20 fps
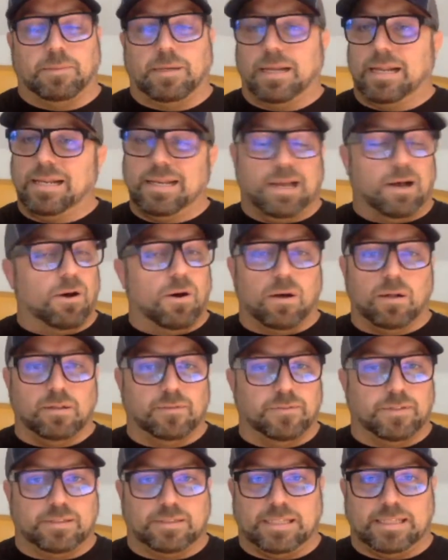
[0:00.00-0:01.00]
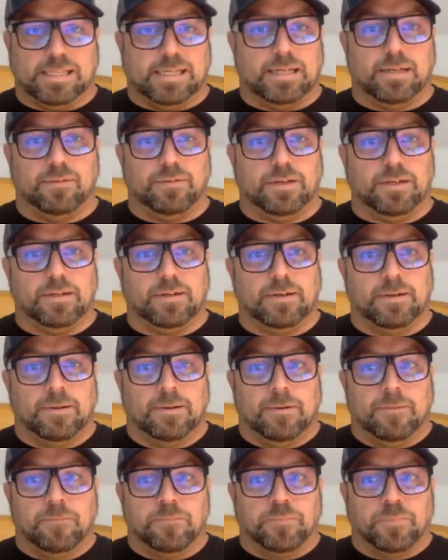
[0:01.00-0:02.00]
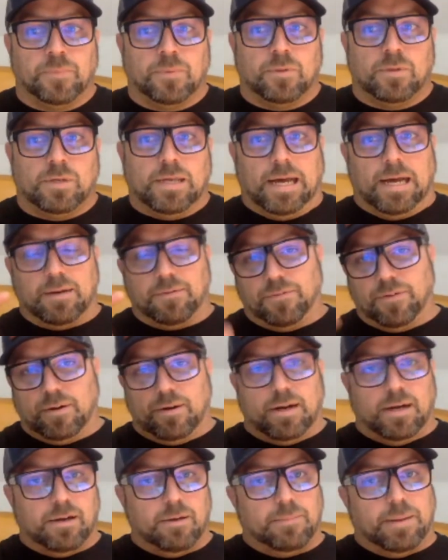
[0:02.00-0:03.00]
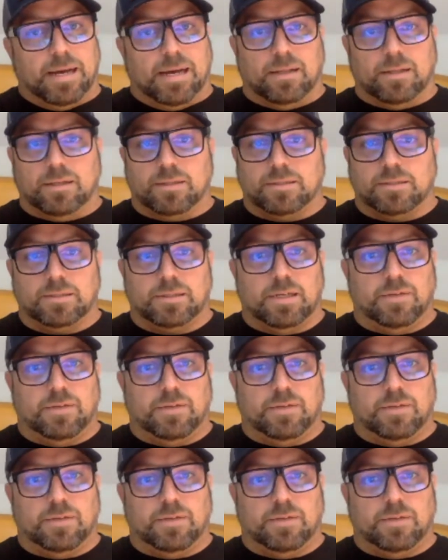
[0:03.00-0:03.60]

But all of this, at the end of it, you got to figure out your balance.